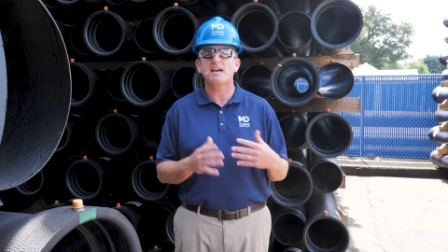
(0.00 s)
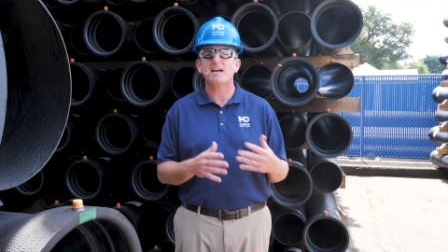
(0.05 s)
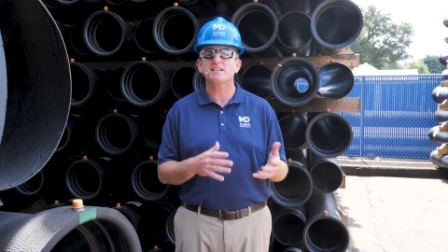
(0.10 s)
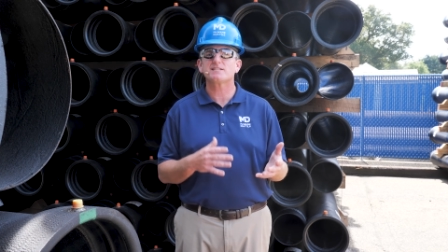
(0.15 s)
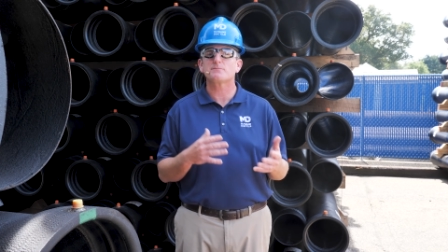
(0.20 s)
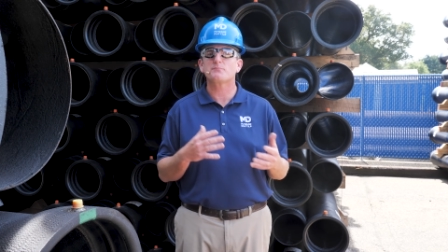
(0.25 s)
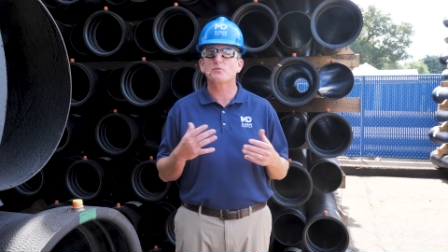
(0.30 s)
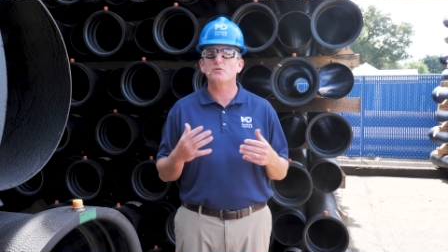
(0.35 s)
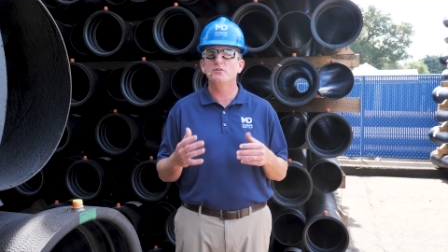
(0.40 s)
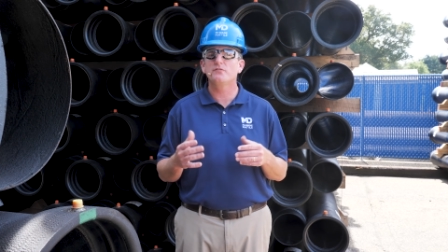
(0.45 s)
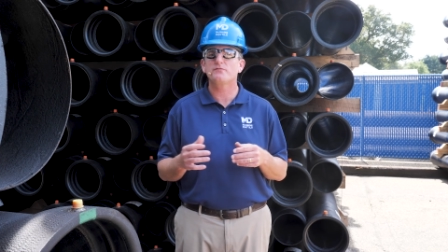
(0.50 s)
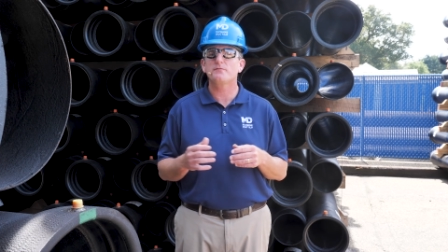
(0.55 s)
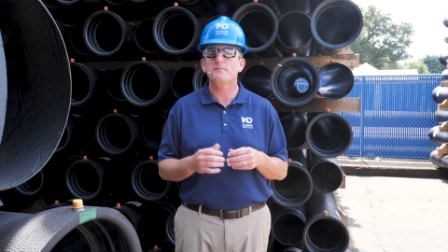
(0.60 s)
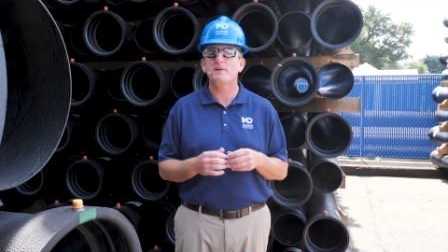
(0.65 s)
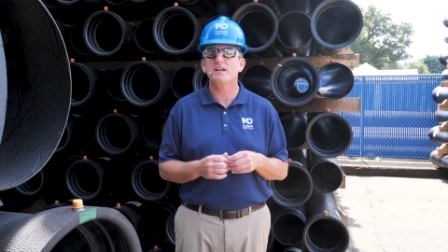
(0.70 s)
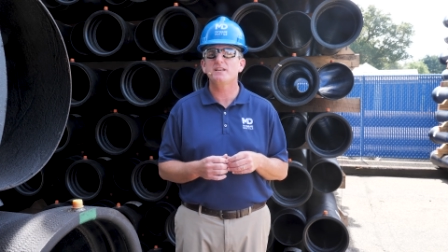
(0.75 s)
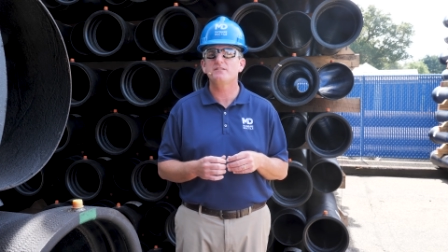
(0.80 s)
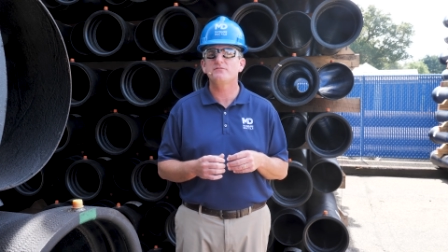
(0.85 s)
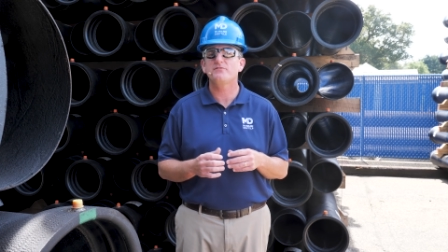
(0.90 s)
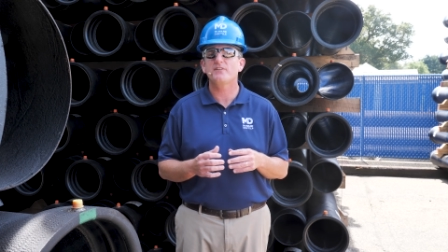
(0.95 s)
as approved for
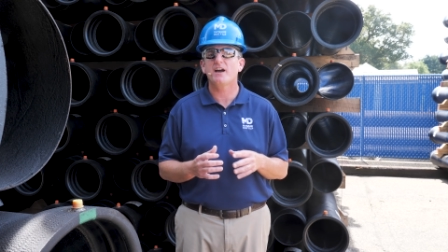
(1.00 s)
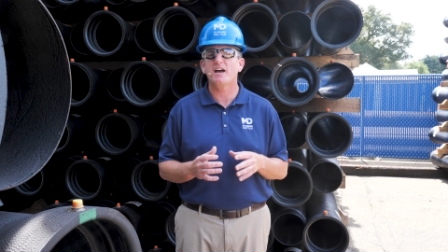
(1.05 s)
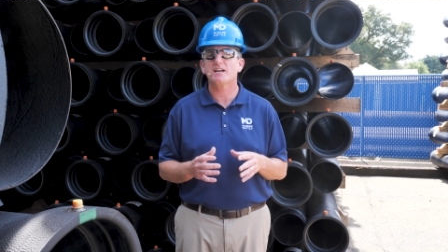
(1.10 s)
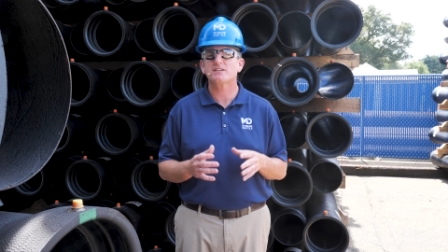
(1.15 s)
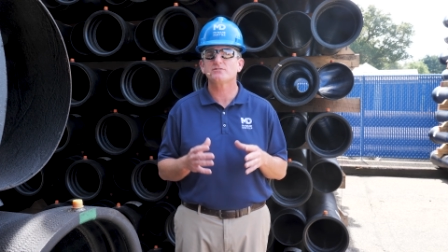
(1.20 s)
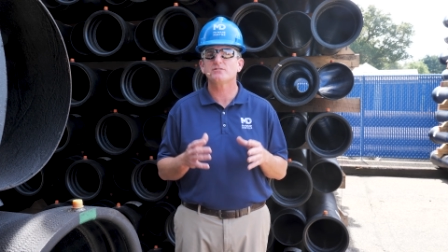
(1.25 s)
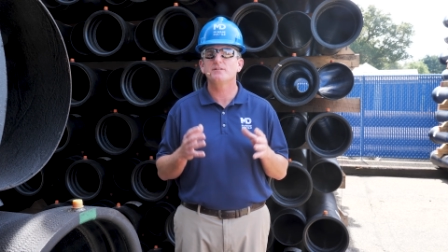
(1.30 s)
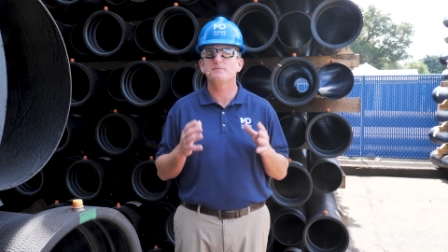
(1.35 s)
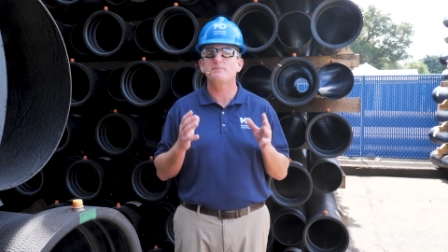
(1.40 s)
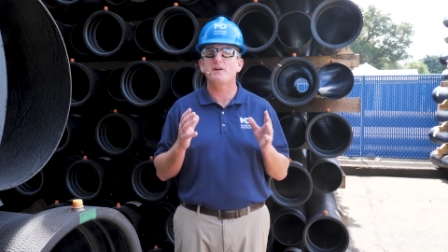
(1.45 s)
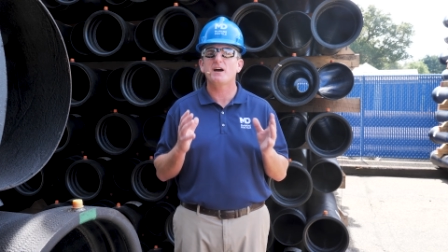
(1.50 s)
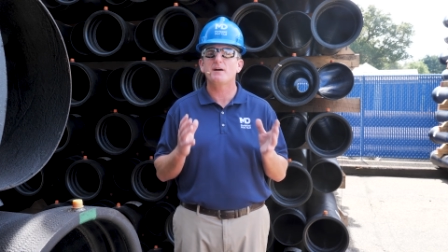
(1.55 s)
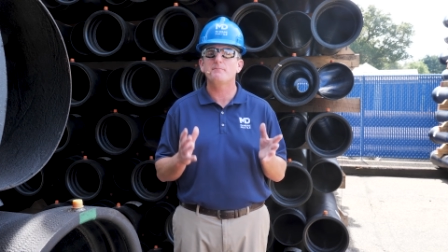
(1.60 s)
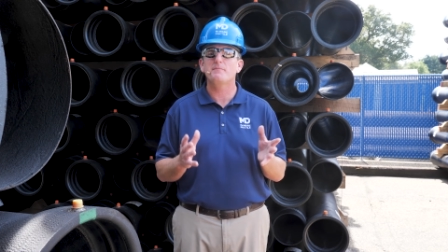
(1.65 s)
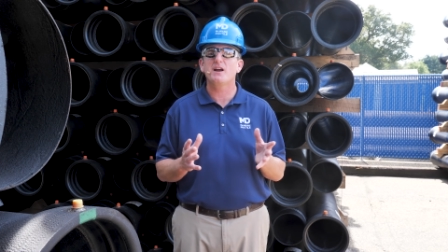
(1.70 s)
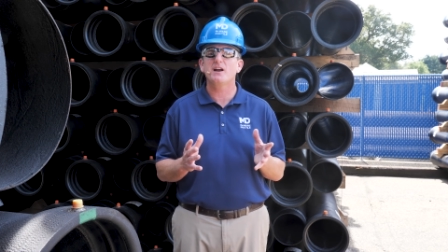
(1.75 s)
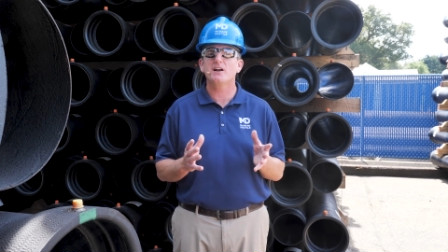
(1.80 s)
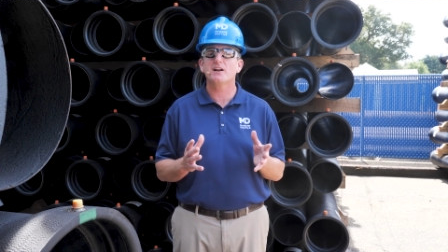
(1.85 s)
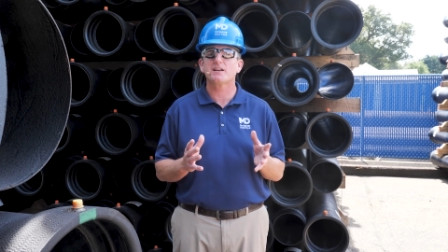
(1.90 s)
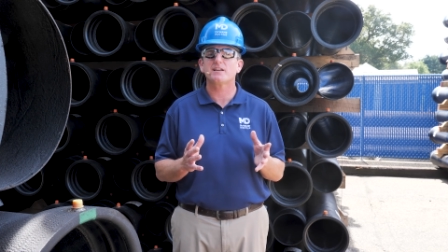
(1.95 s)
manufacturing by
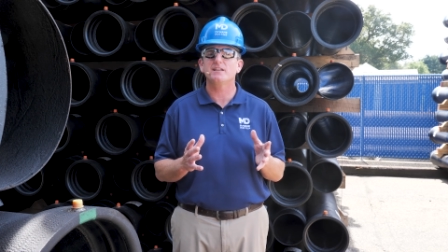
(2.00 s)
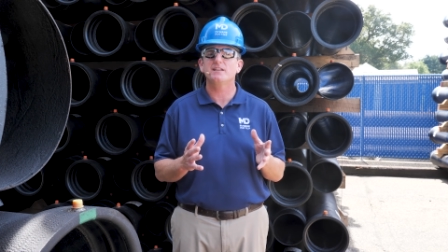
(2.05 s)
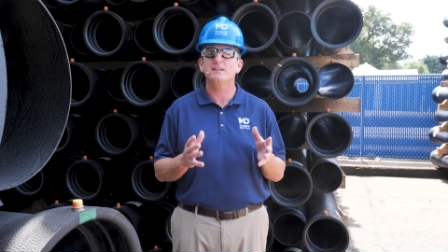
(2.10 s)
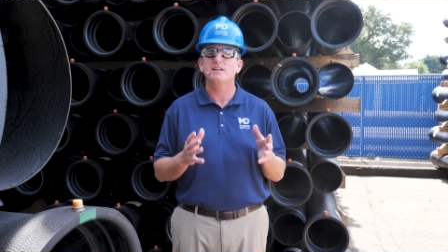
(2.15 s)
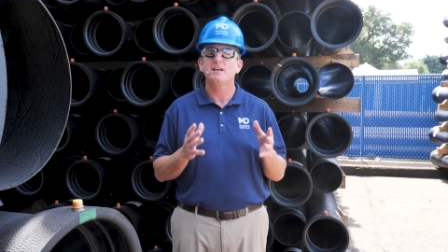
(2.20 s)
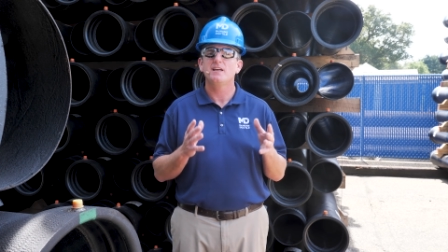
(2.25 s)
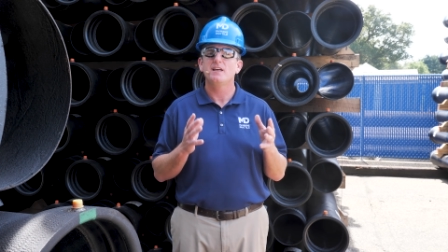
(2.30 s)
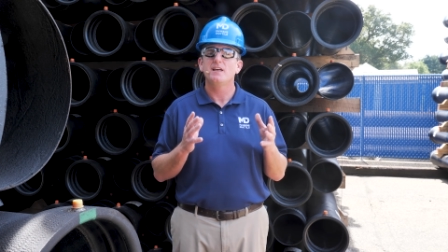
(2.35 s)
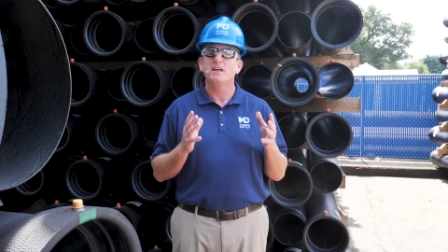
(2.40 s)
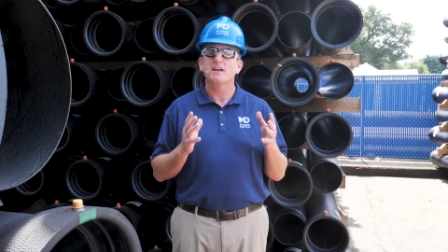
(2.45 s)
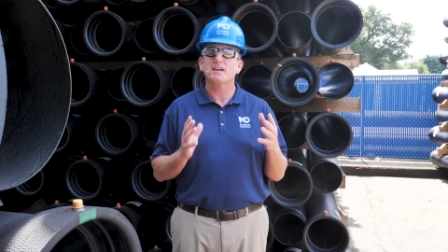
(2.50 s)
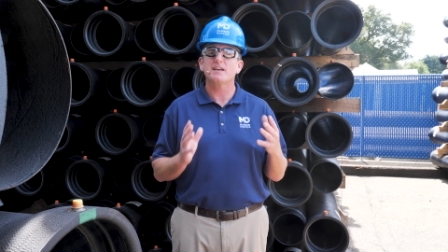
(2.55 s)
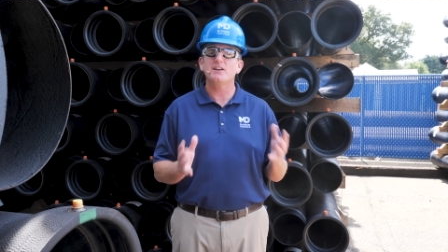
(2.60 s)
American,